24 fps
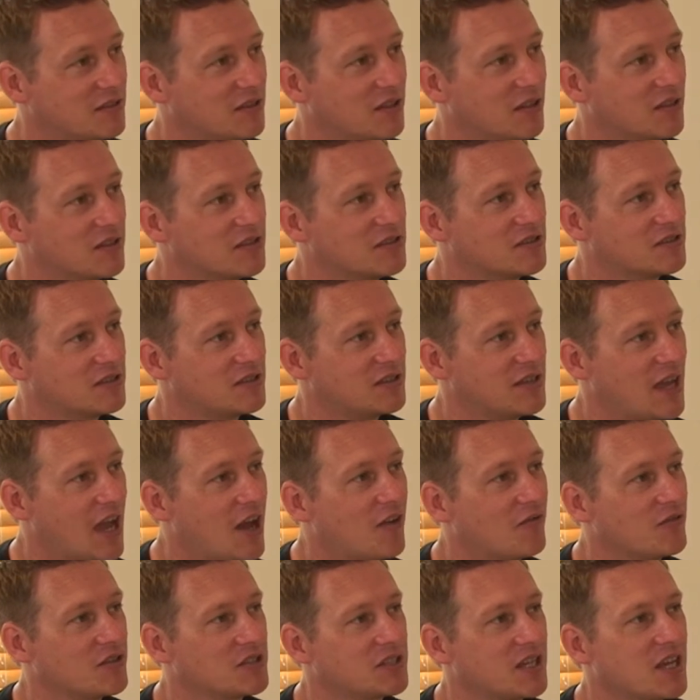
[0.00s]
that's the
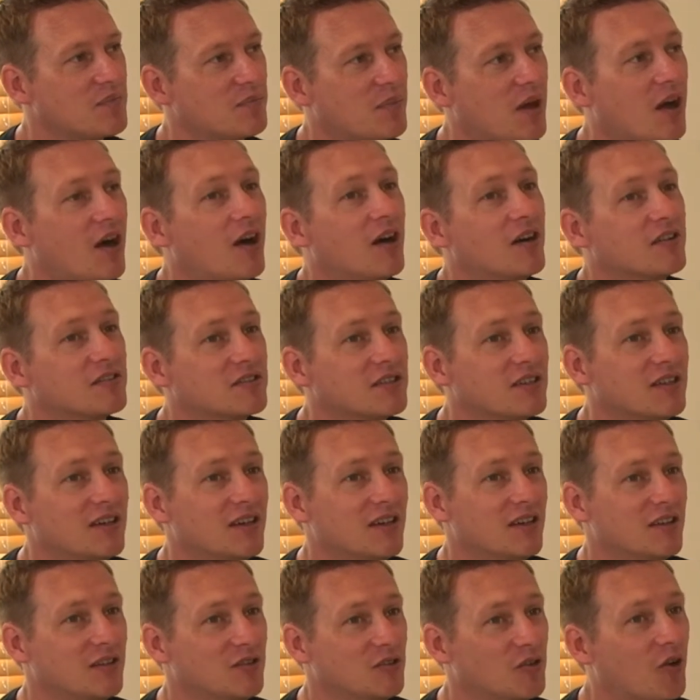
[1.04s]
alpha state part,
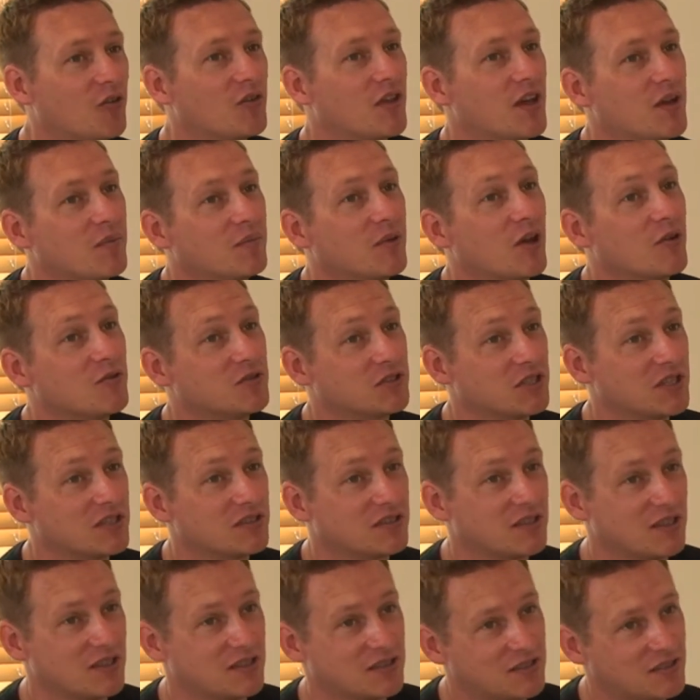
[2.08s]
not the
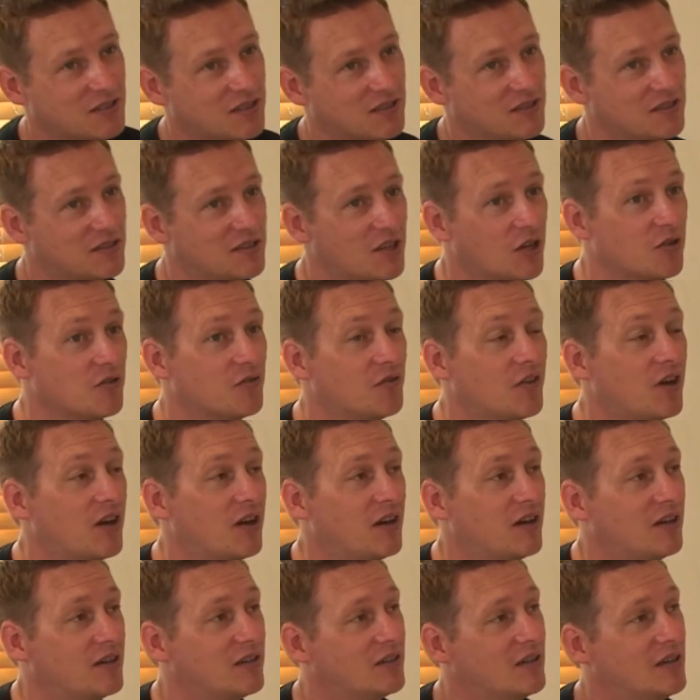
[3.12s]
hypnosis. There's so
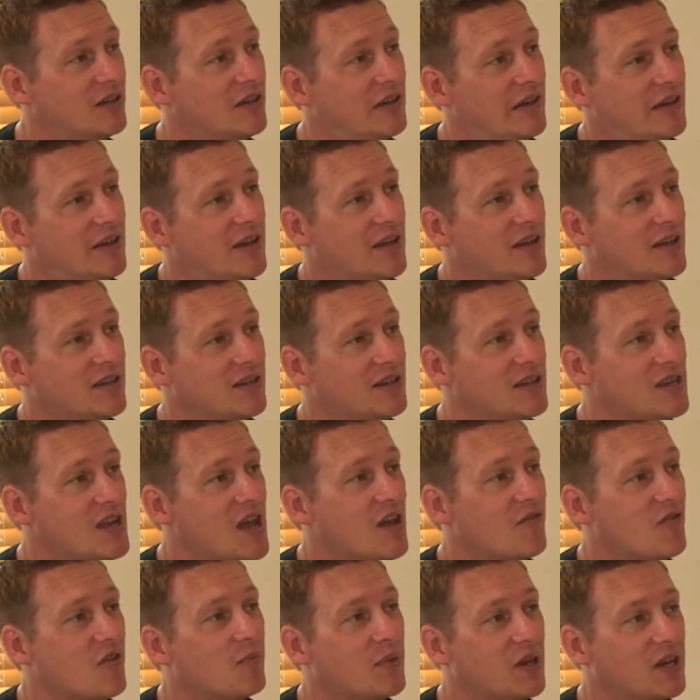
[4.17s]
far
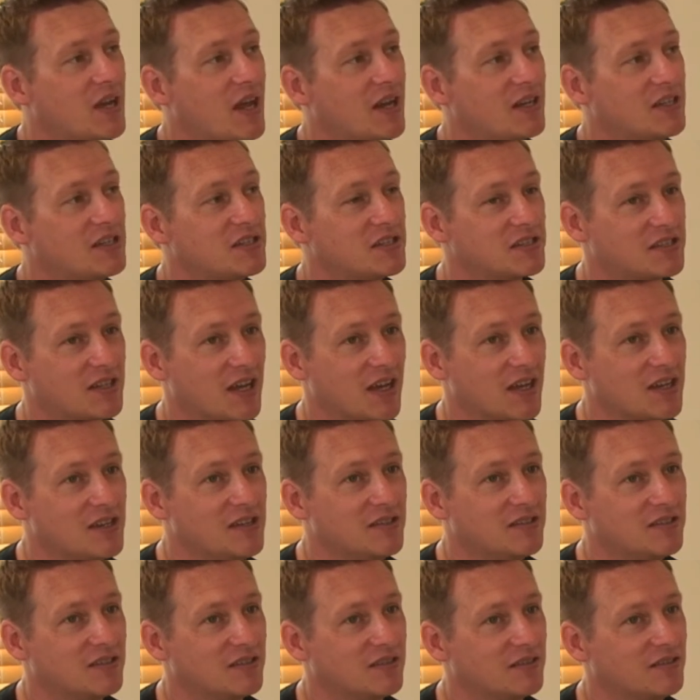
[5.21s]
never been any
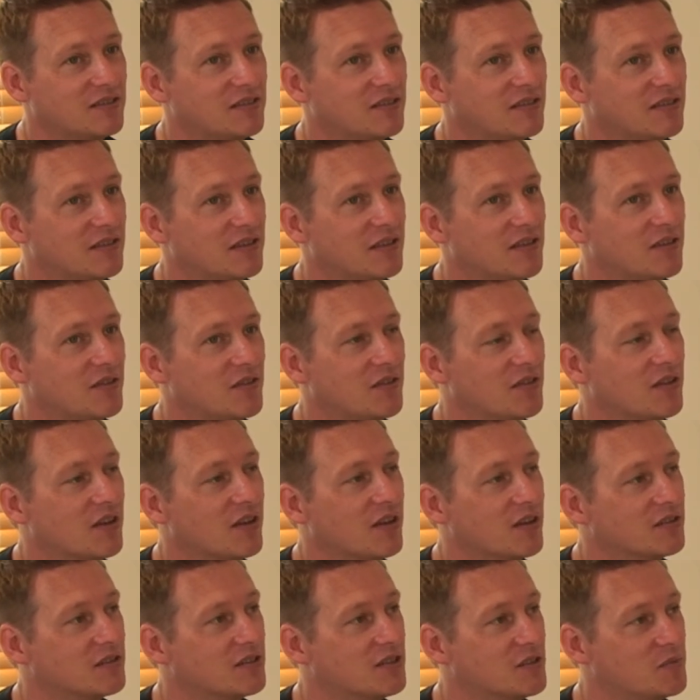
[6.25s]
state
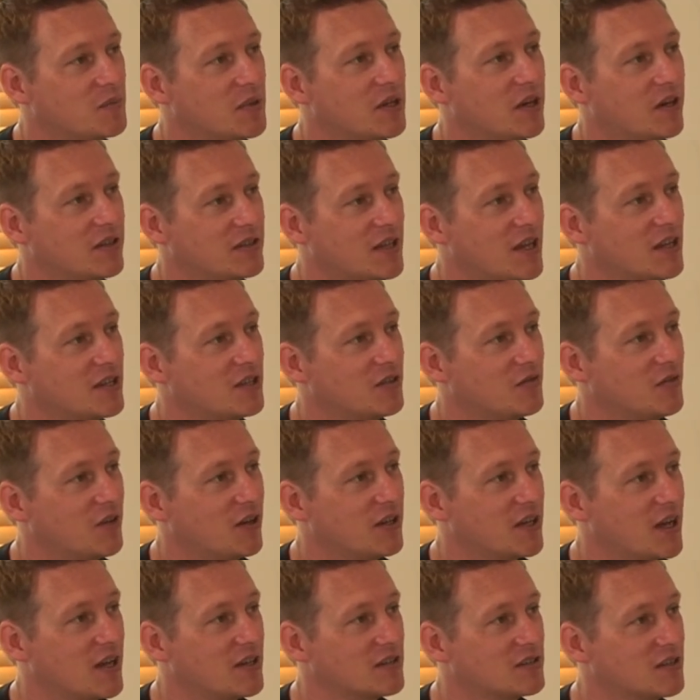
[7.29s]
that has been
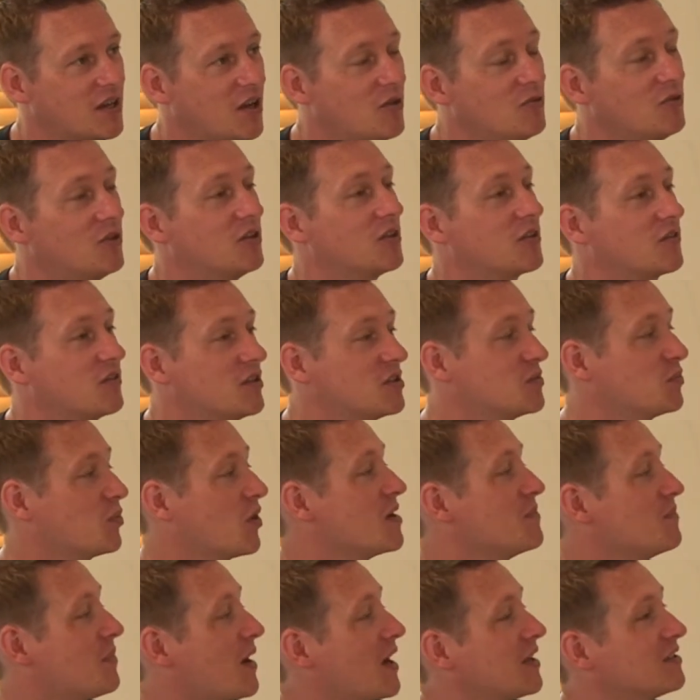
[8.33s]
identified as, oh look, this
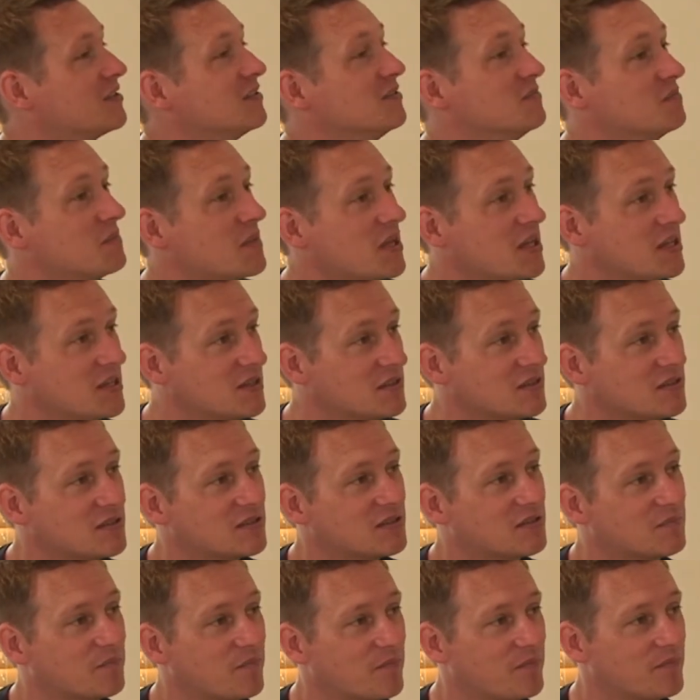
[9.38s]
brain pattern
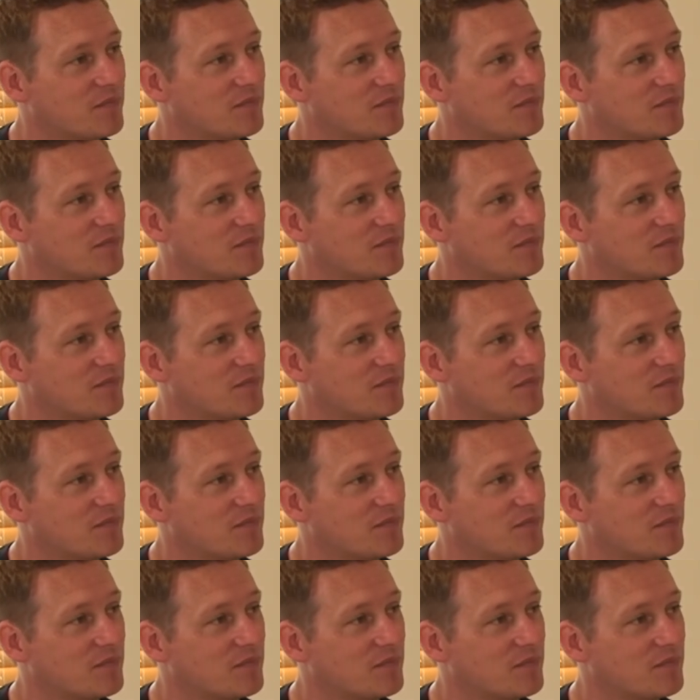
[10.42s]
means